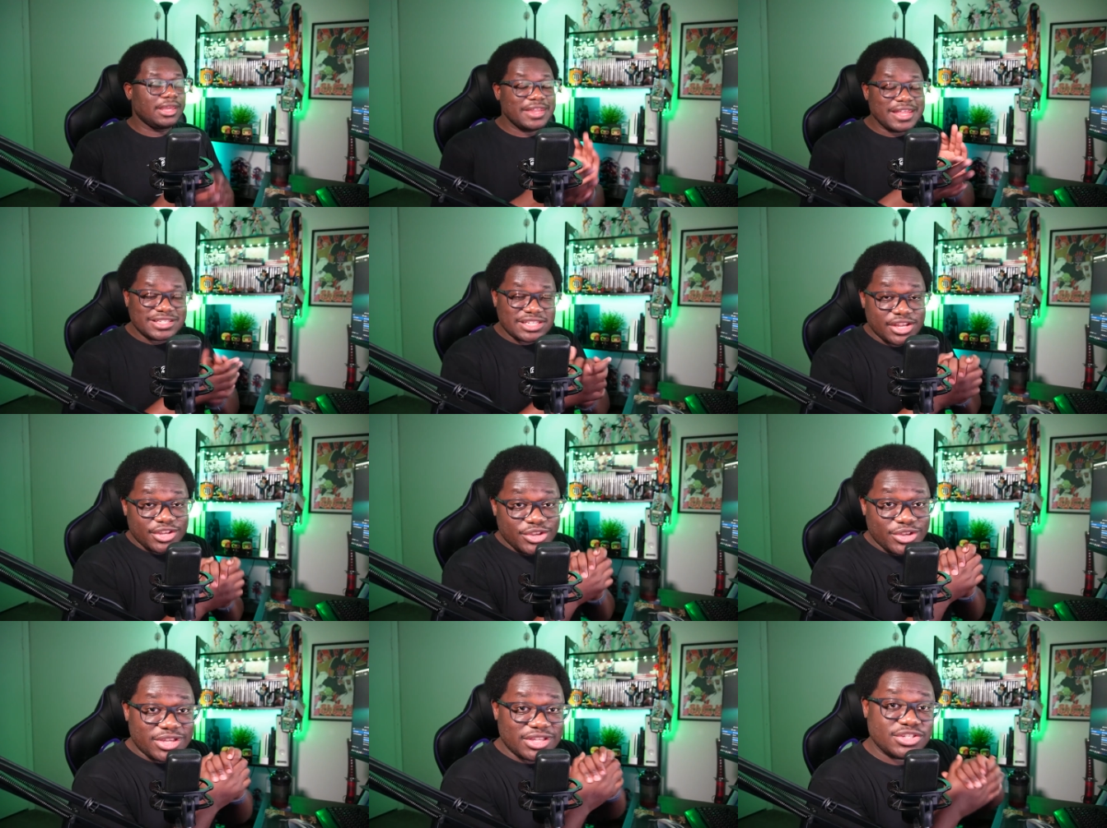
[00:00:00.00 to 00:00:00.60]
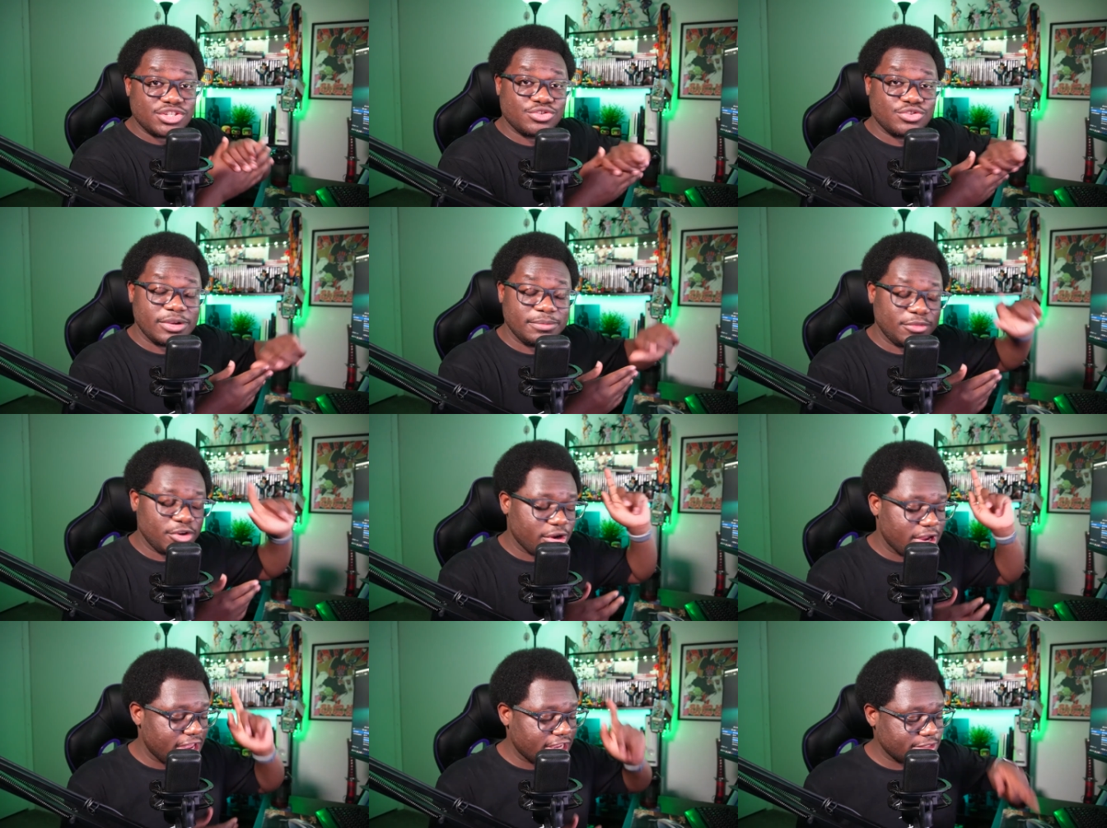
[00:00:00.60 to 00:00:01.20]
And that's how you can stream
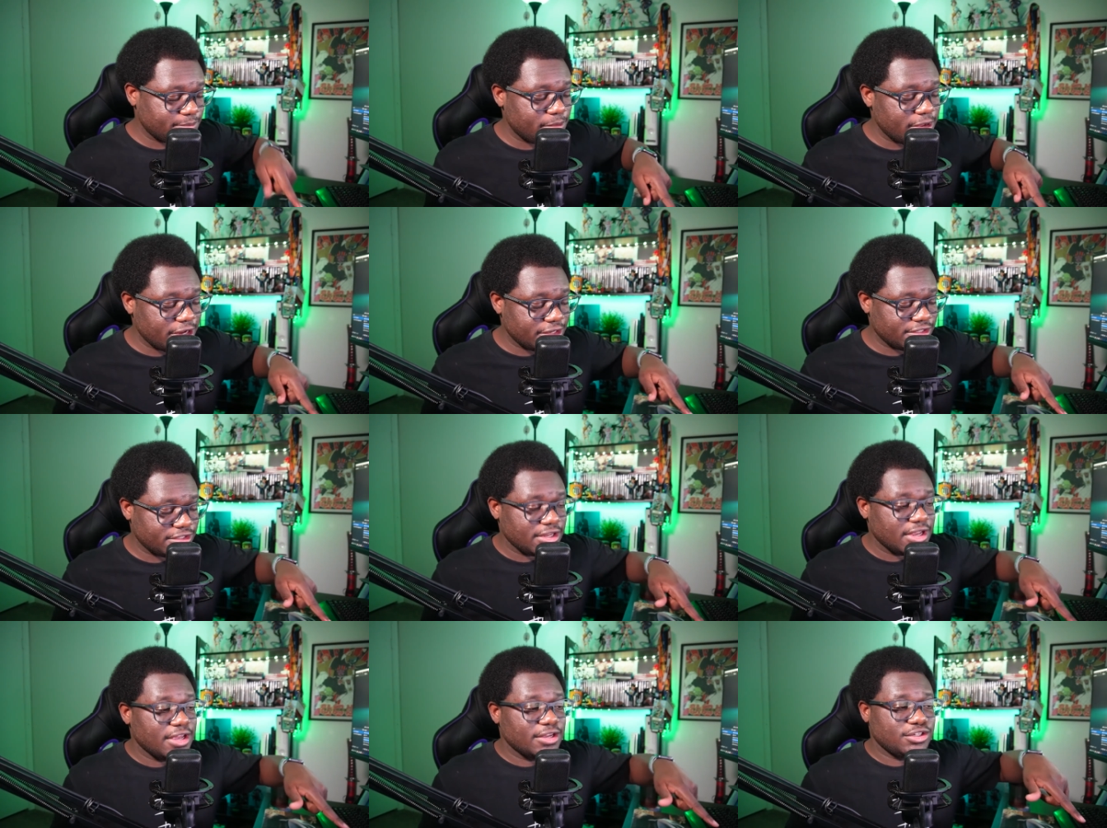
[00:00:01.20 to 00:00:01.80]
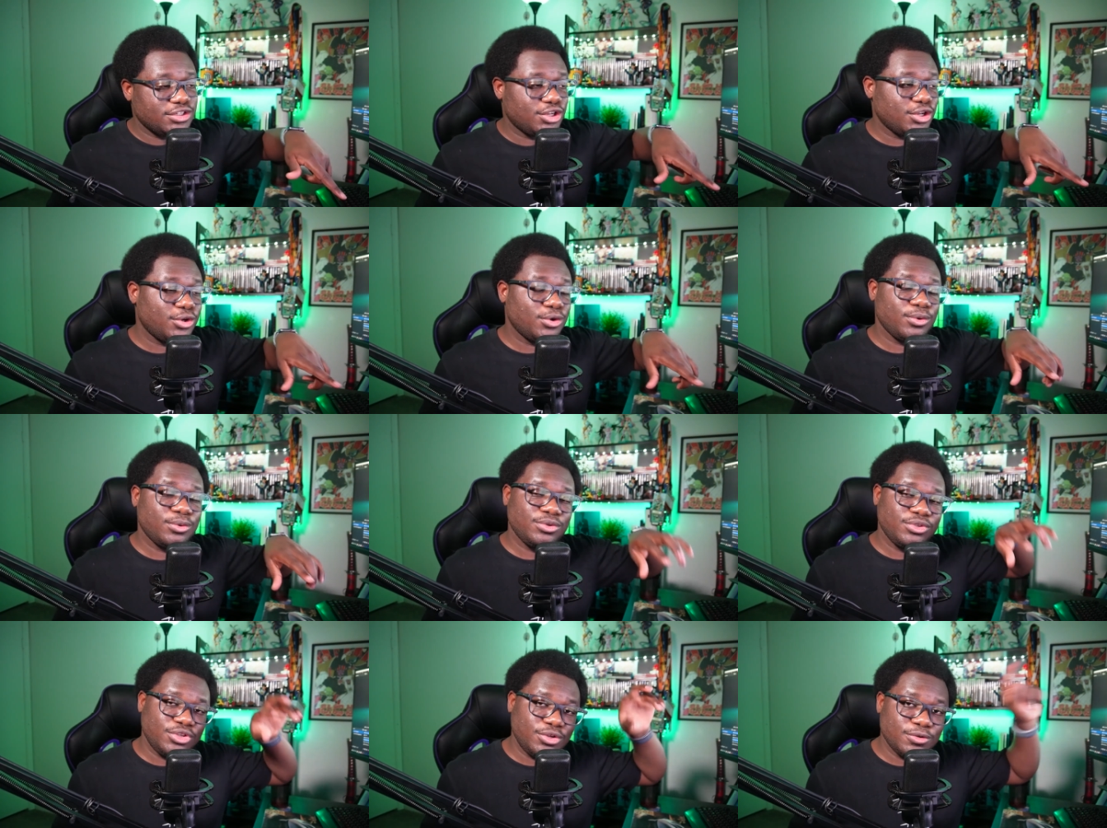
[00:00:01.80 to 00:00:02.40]
your Xbox
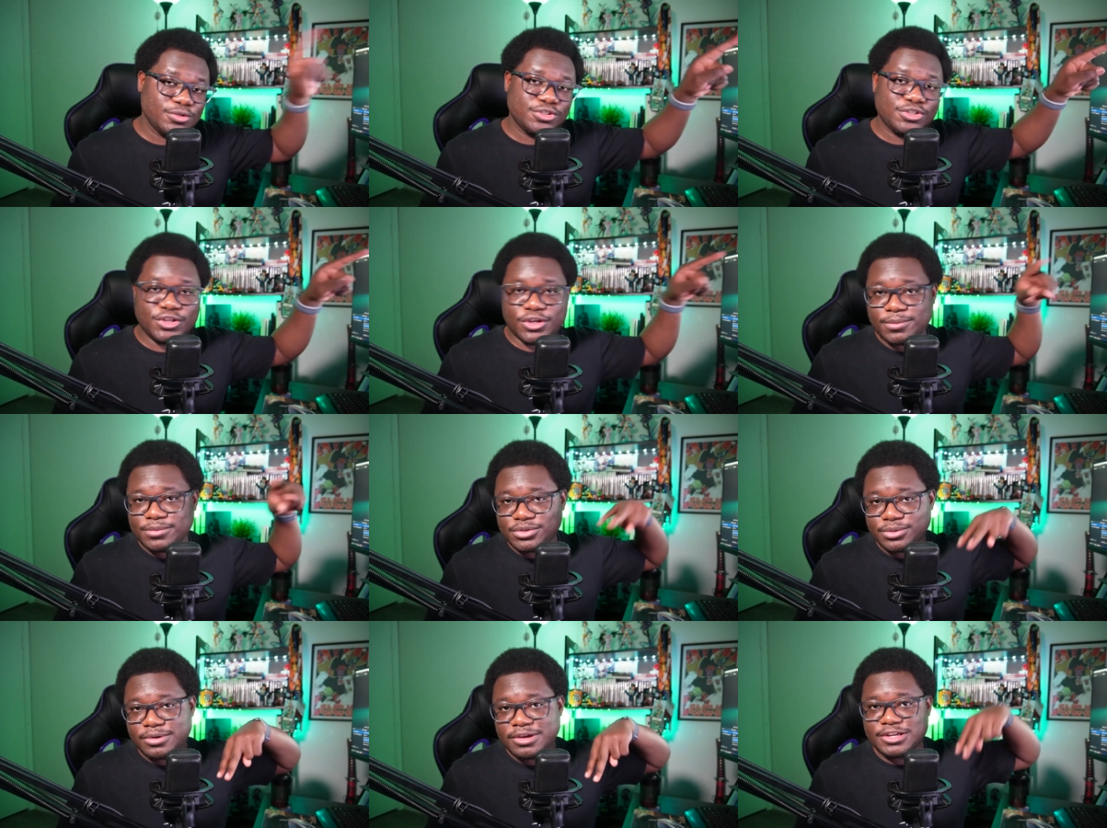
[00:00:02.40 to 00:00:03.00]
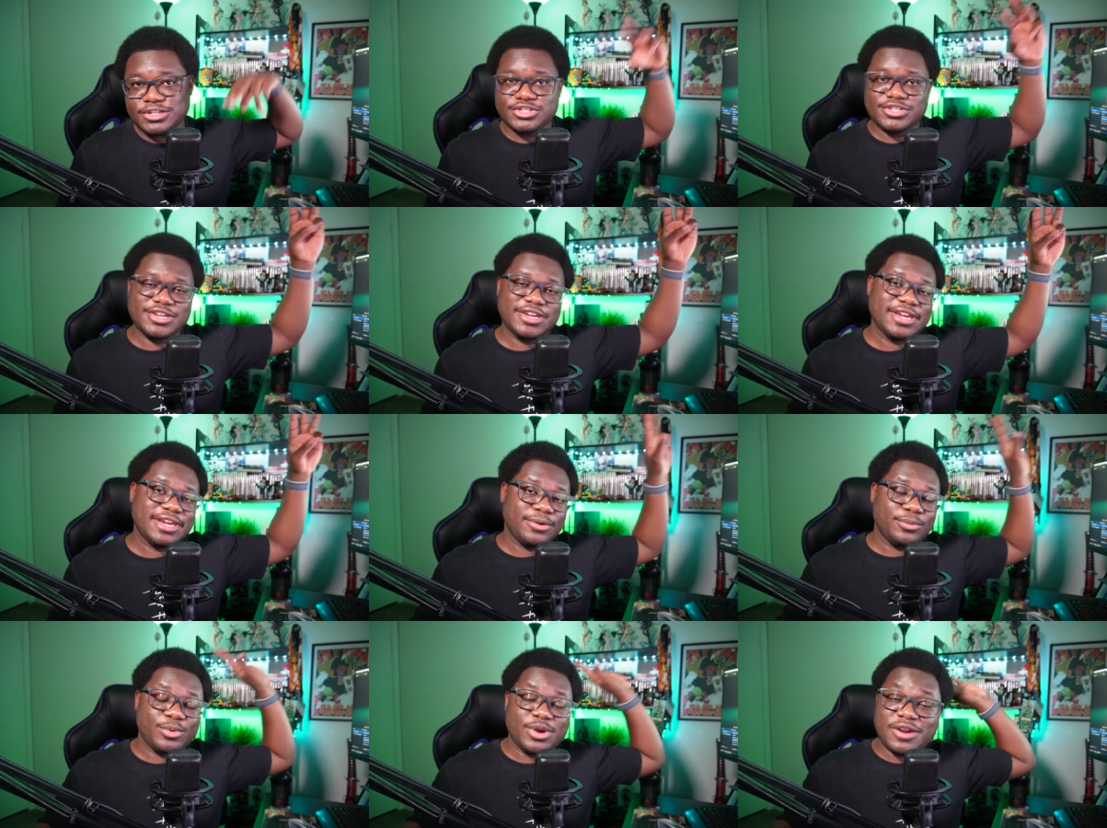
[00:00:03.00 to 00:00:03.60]
to YouTube, Twitch,
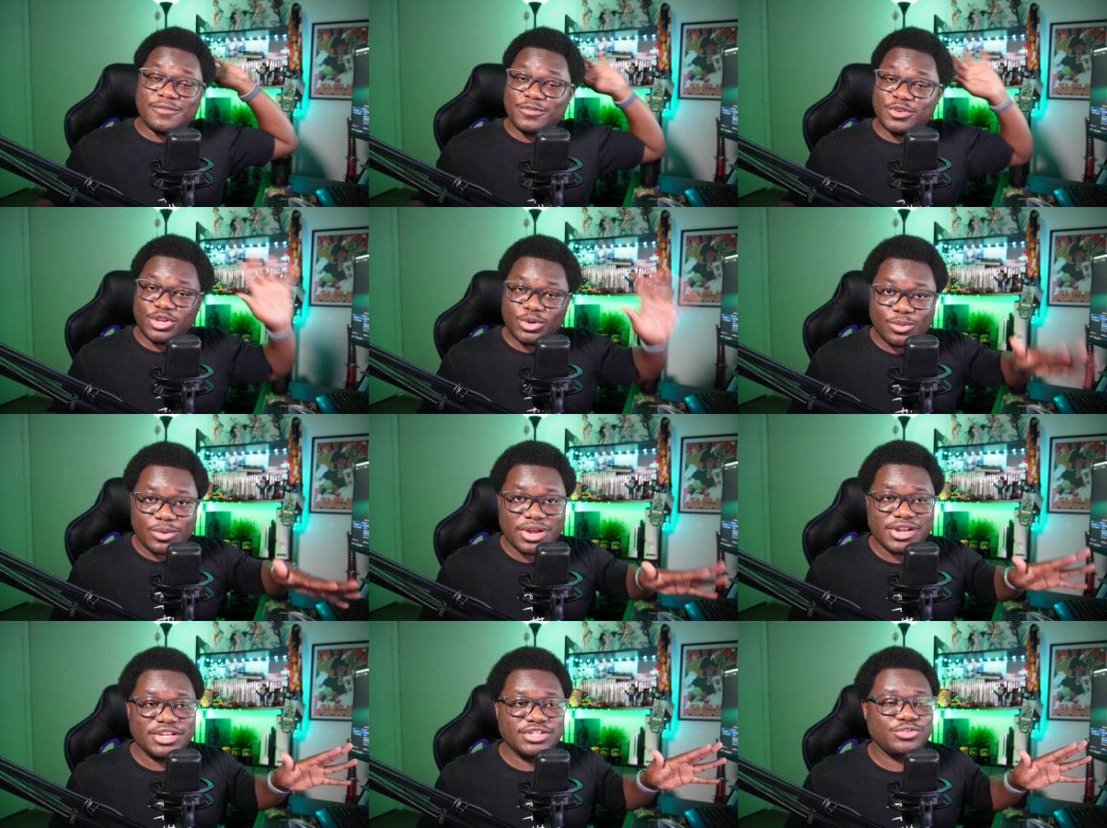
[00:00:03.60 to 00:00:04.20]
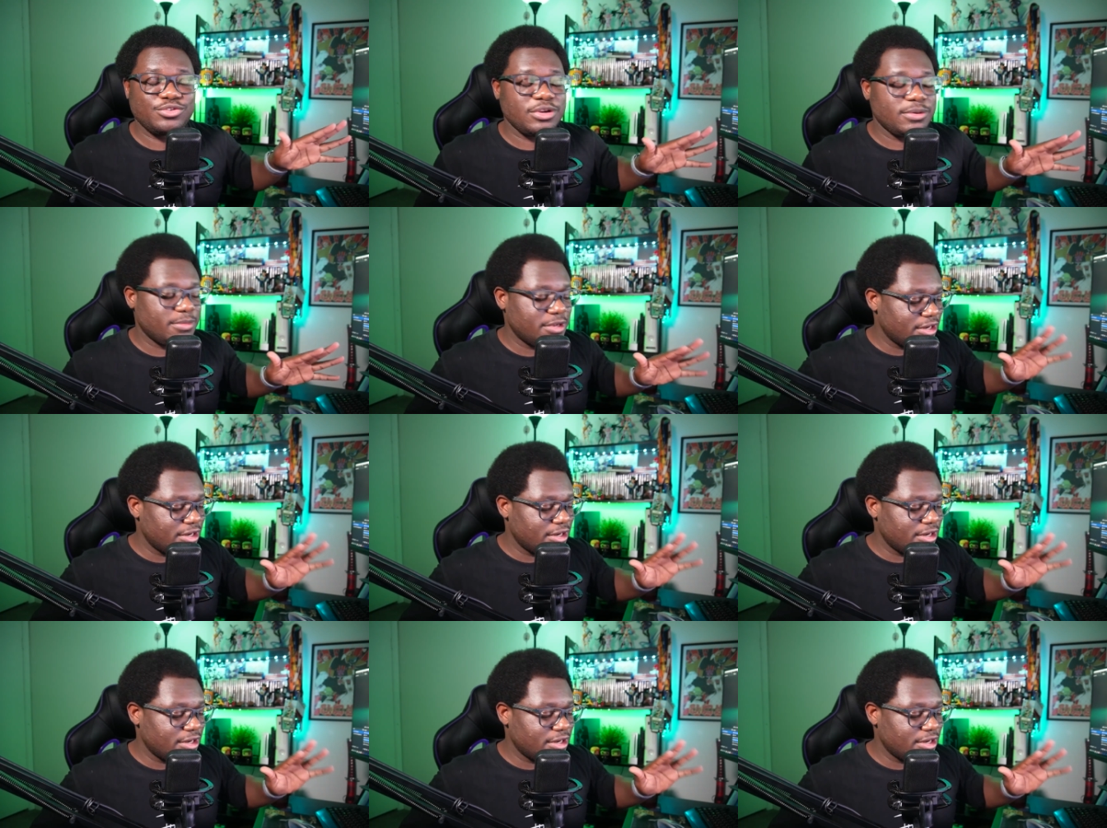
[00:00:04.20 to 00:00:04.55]
Kick, wherever you want to stream